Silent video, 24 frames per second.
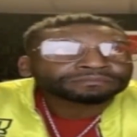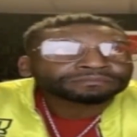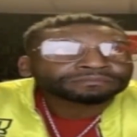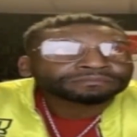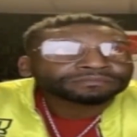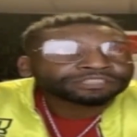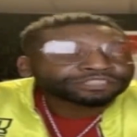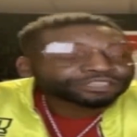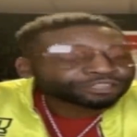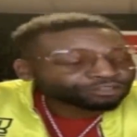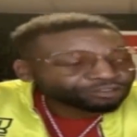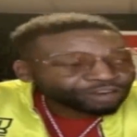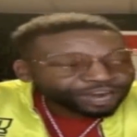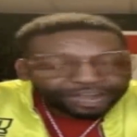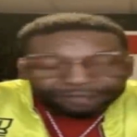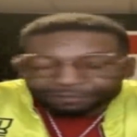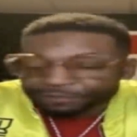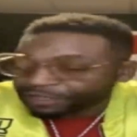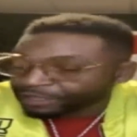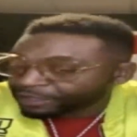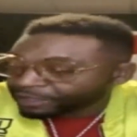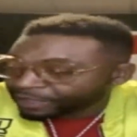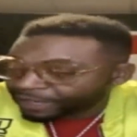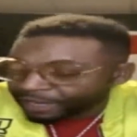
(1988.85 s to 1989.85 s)
She
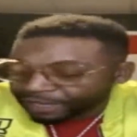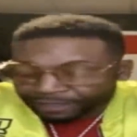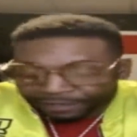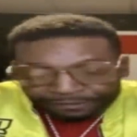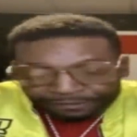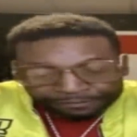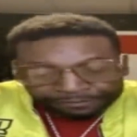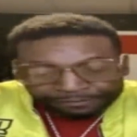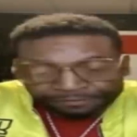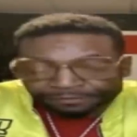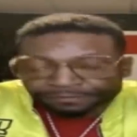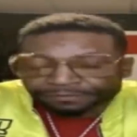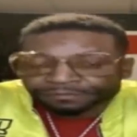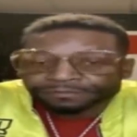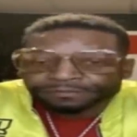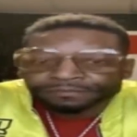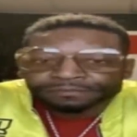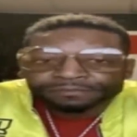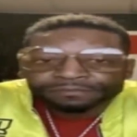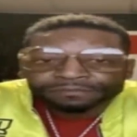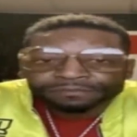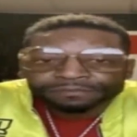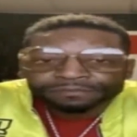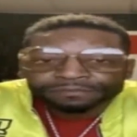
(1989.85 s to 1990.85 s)
grabbed it again
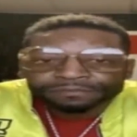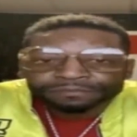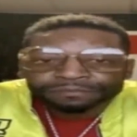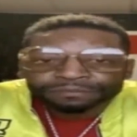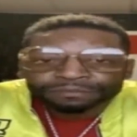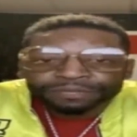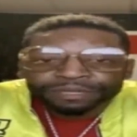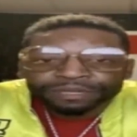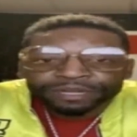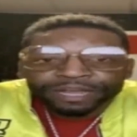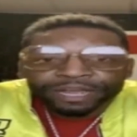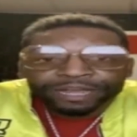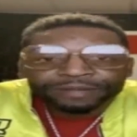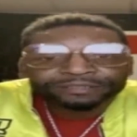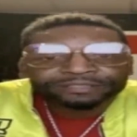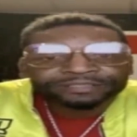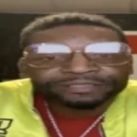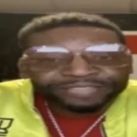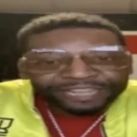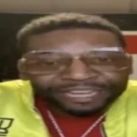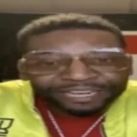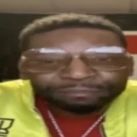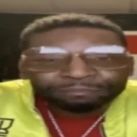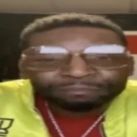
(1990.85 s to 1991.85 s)
and
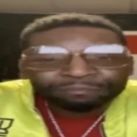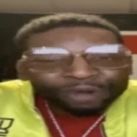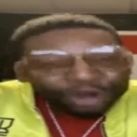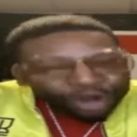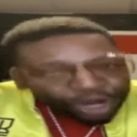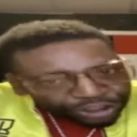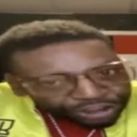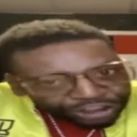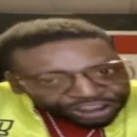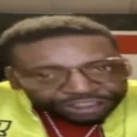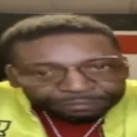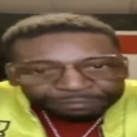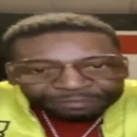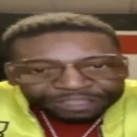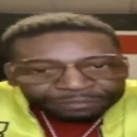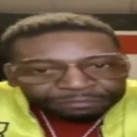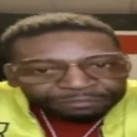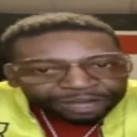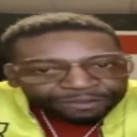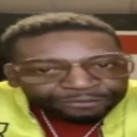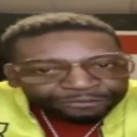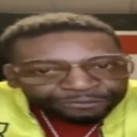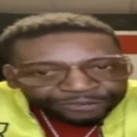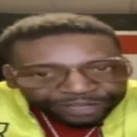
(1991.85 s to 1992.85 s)
then punched me in
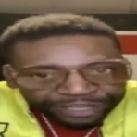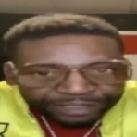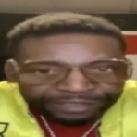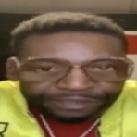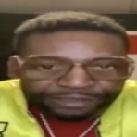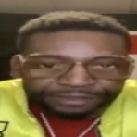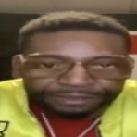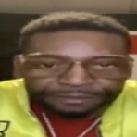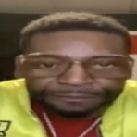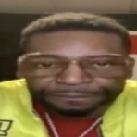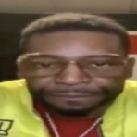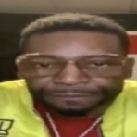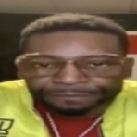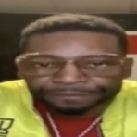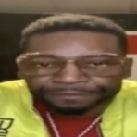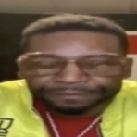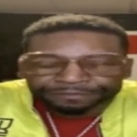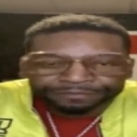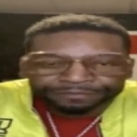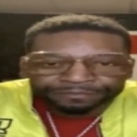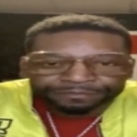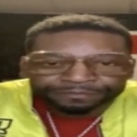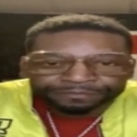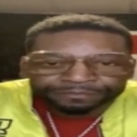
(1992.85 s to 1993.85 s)
my face.
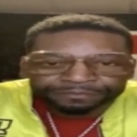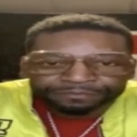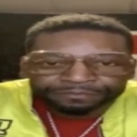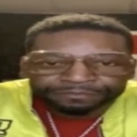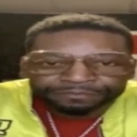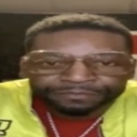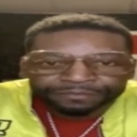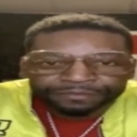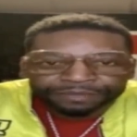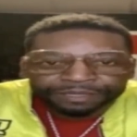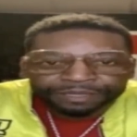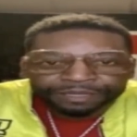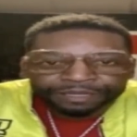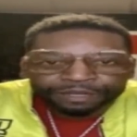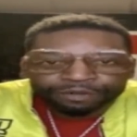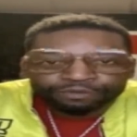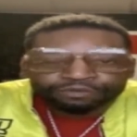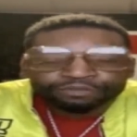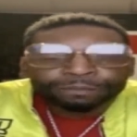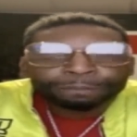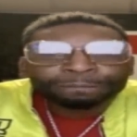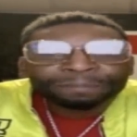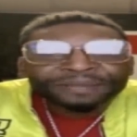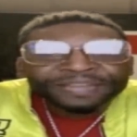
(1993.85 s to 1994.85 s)

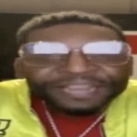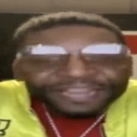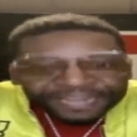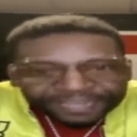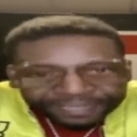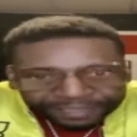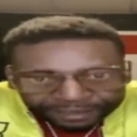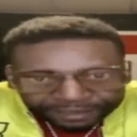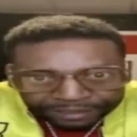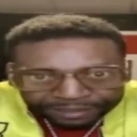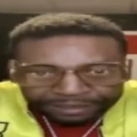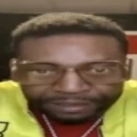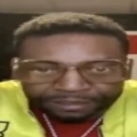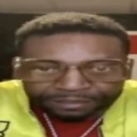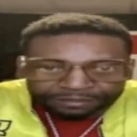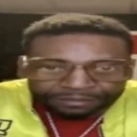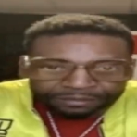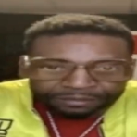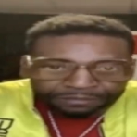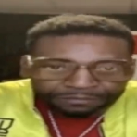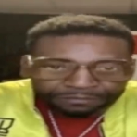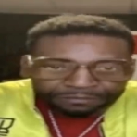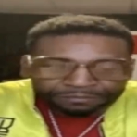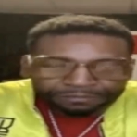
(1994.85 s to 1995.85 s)
Repeatedly
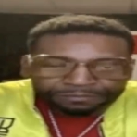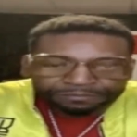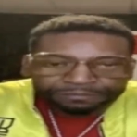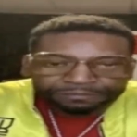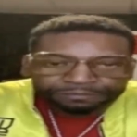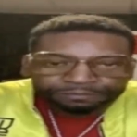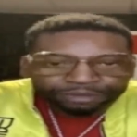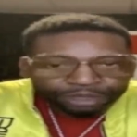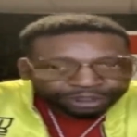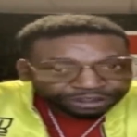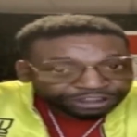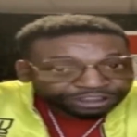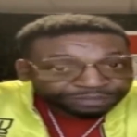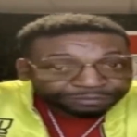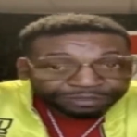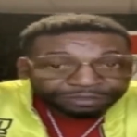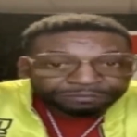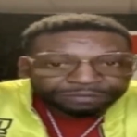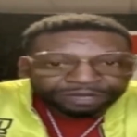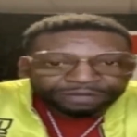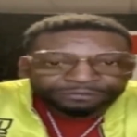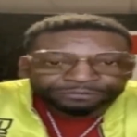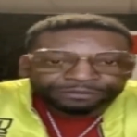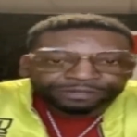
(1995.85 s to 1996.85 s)
punched me
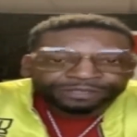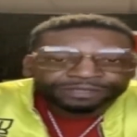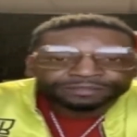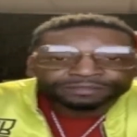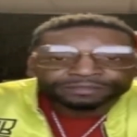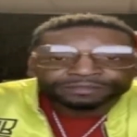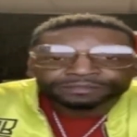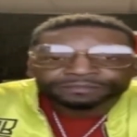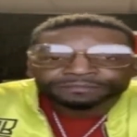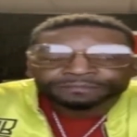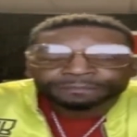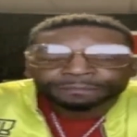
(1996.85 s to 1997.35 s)
in my face.